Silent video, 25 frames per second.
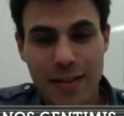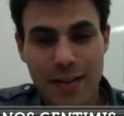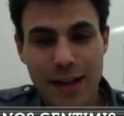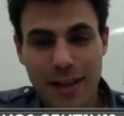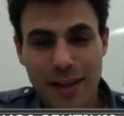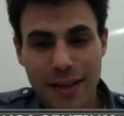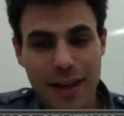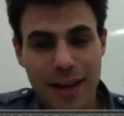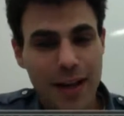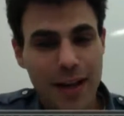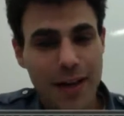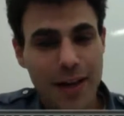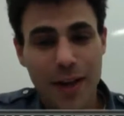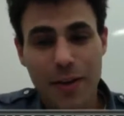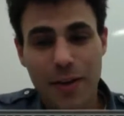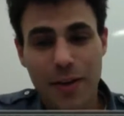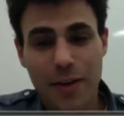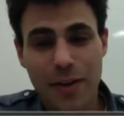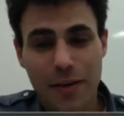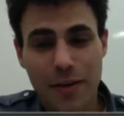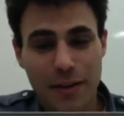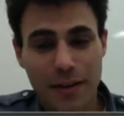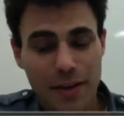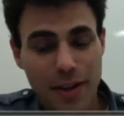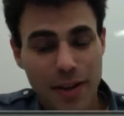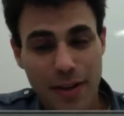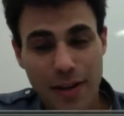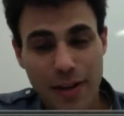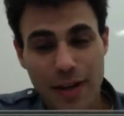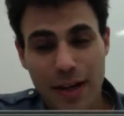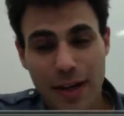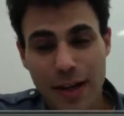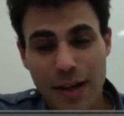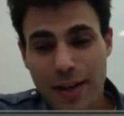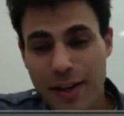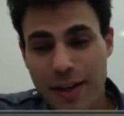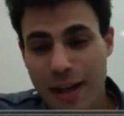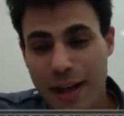
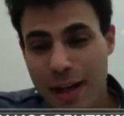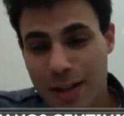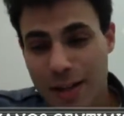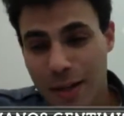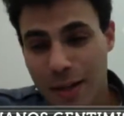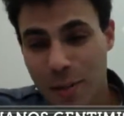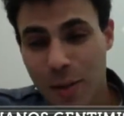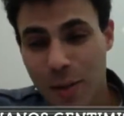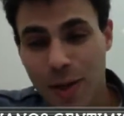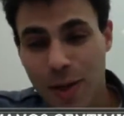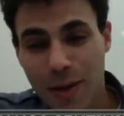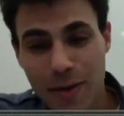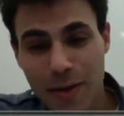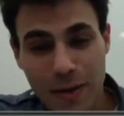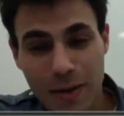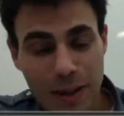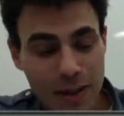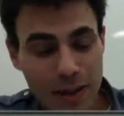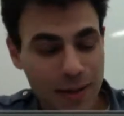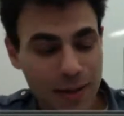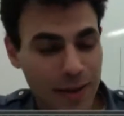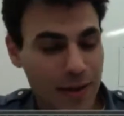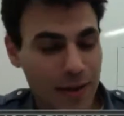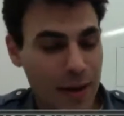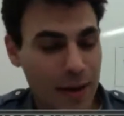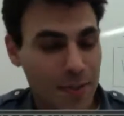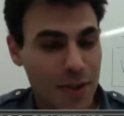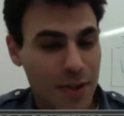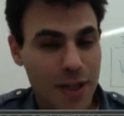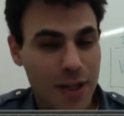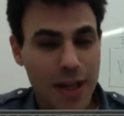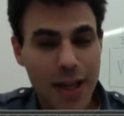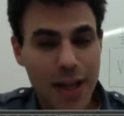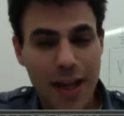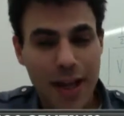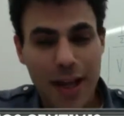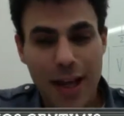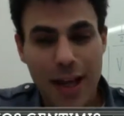9,100 kilograms.
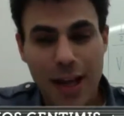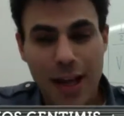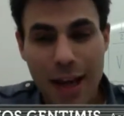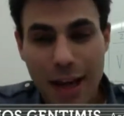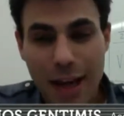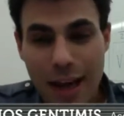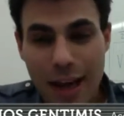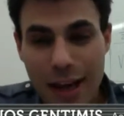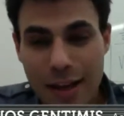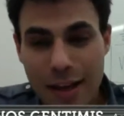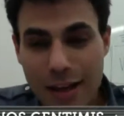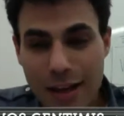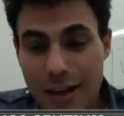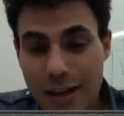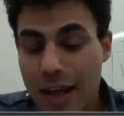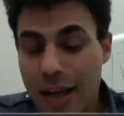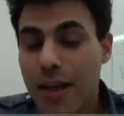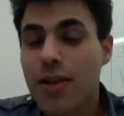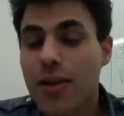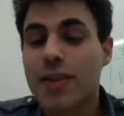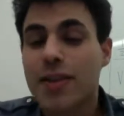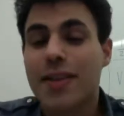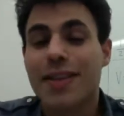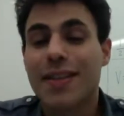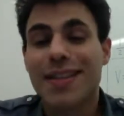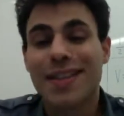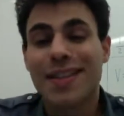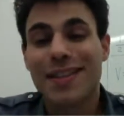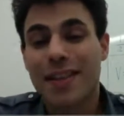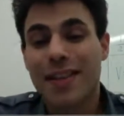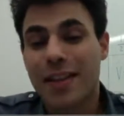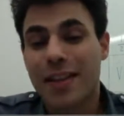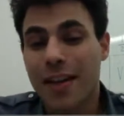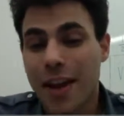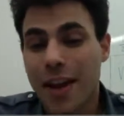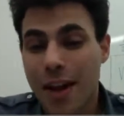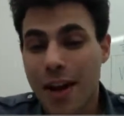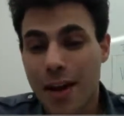And they are
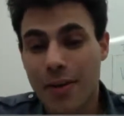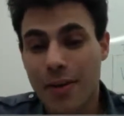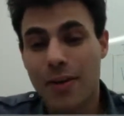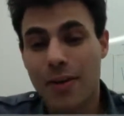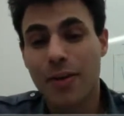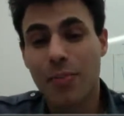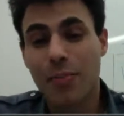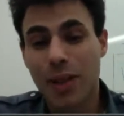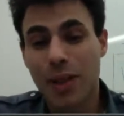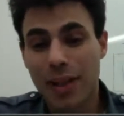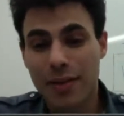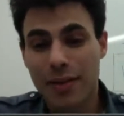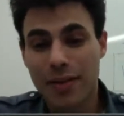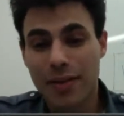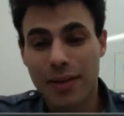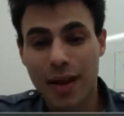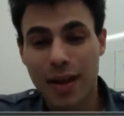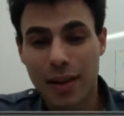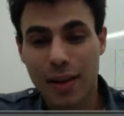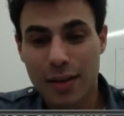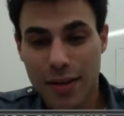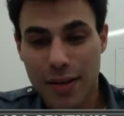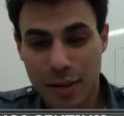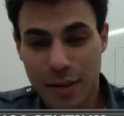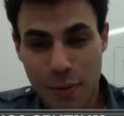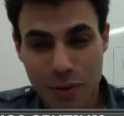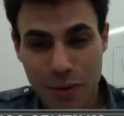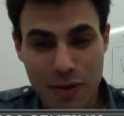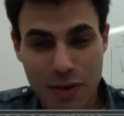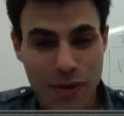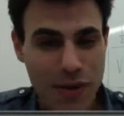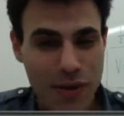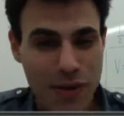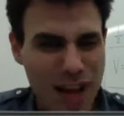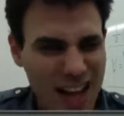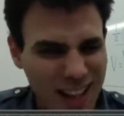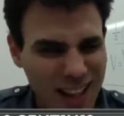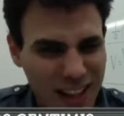stealing $100 million, which
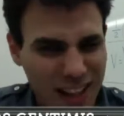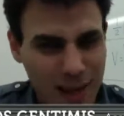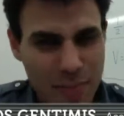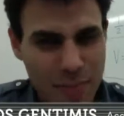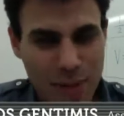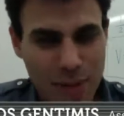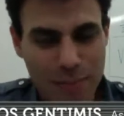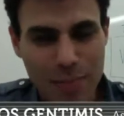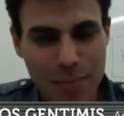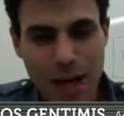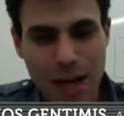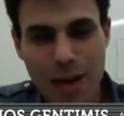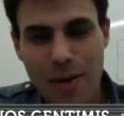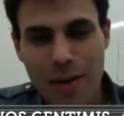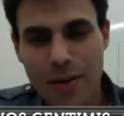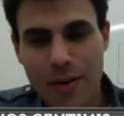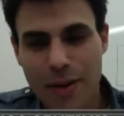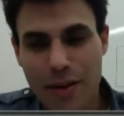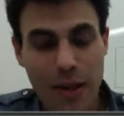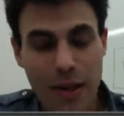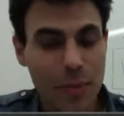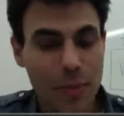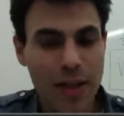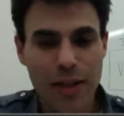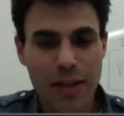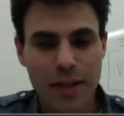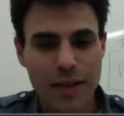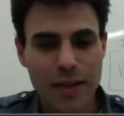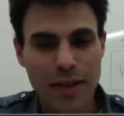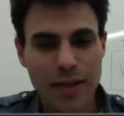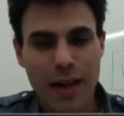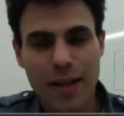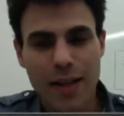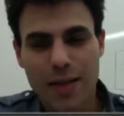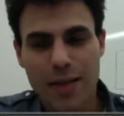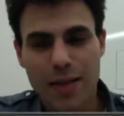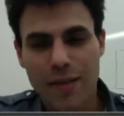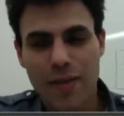that comes about, I mean,
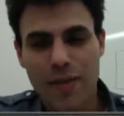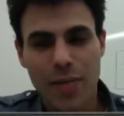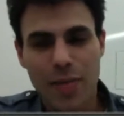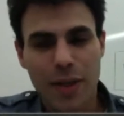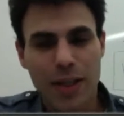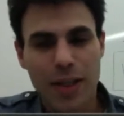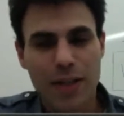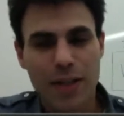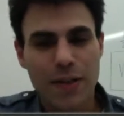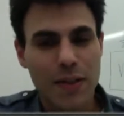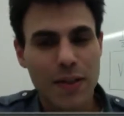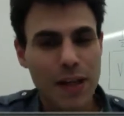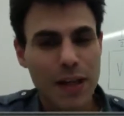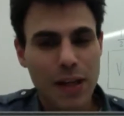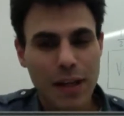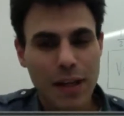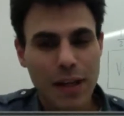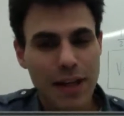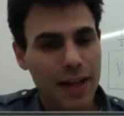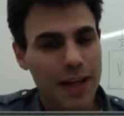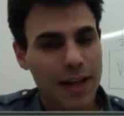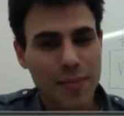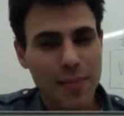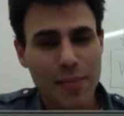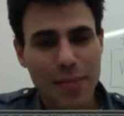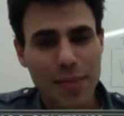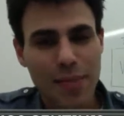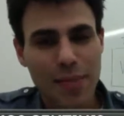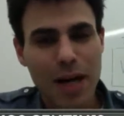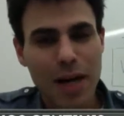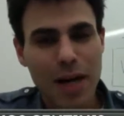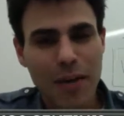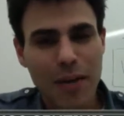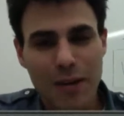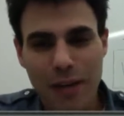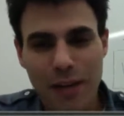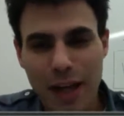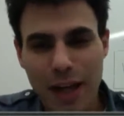stacks of 20s, that comes
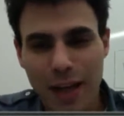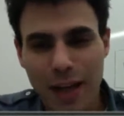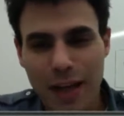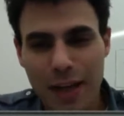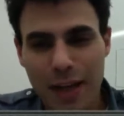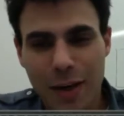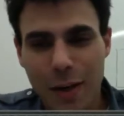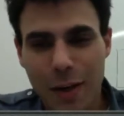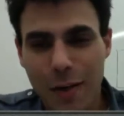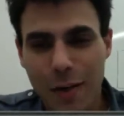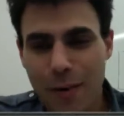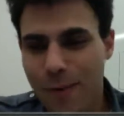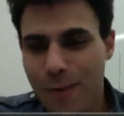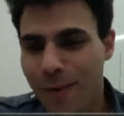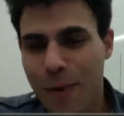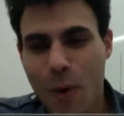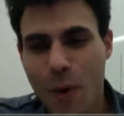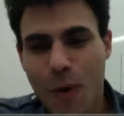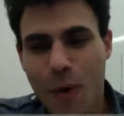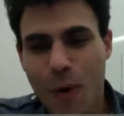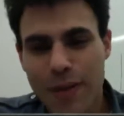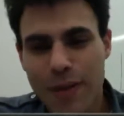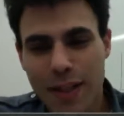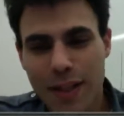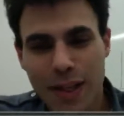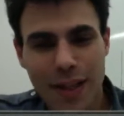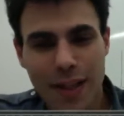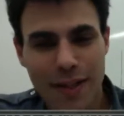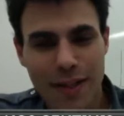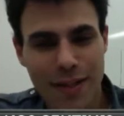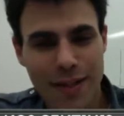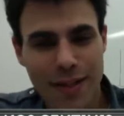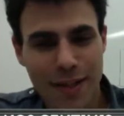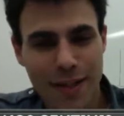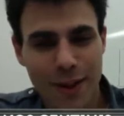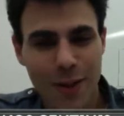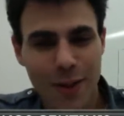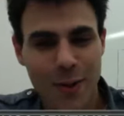about to, like, I don't know, 4
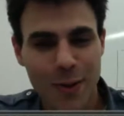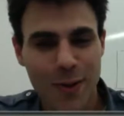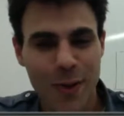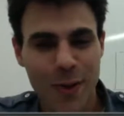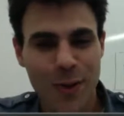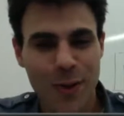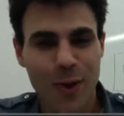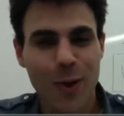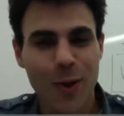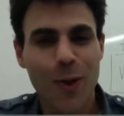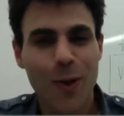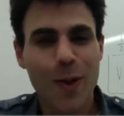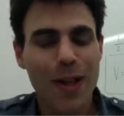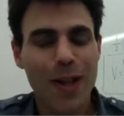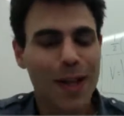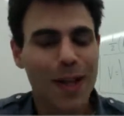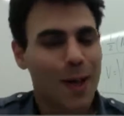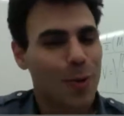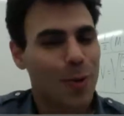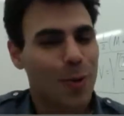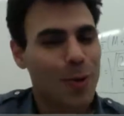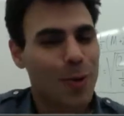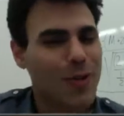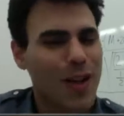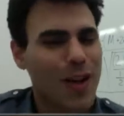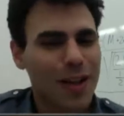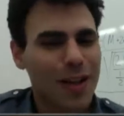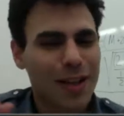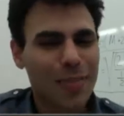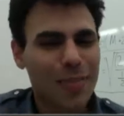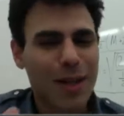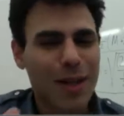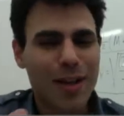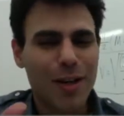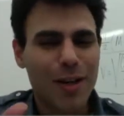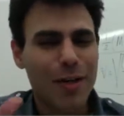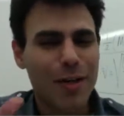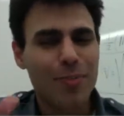tons also. So we're talking
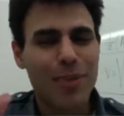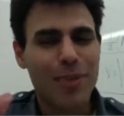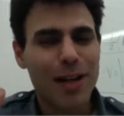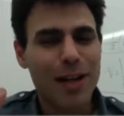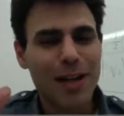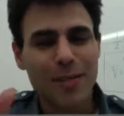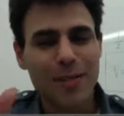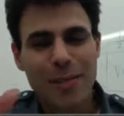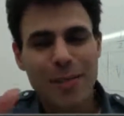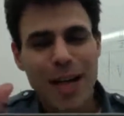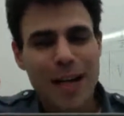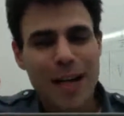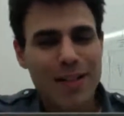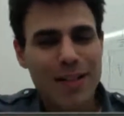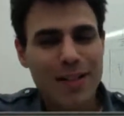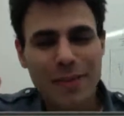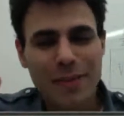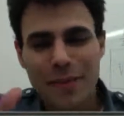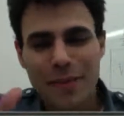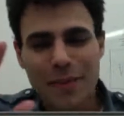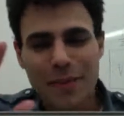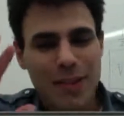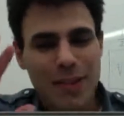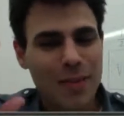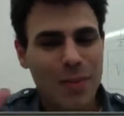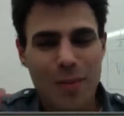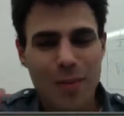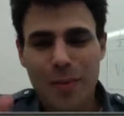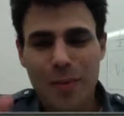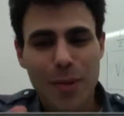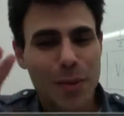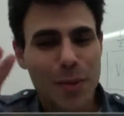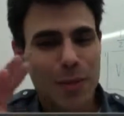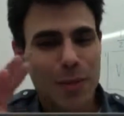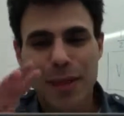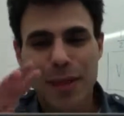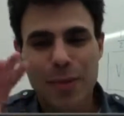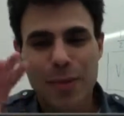about a combined mass of something
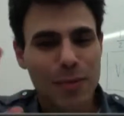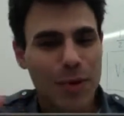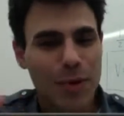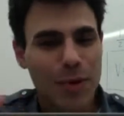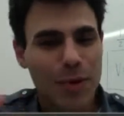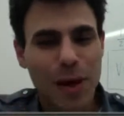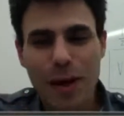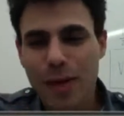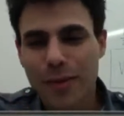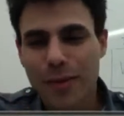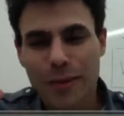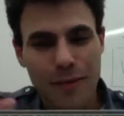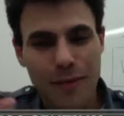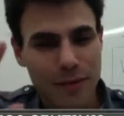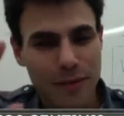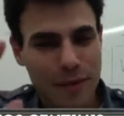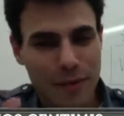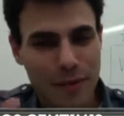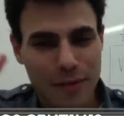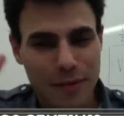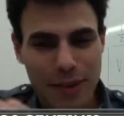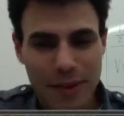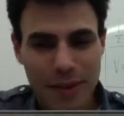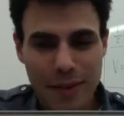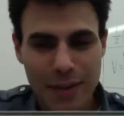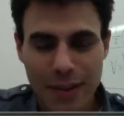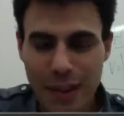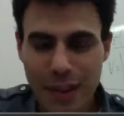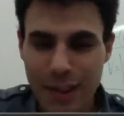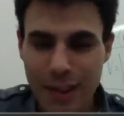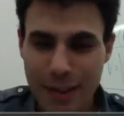between 12 to 15 tons,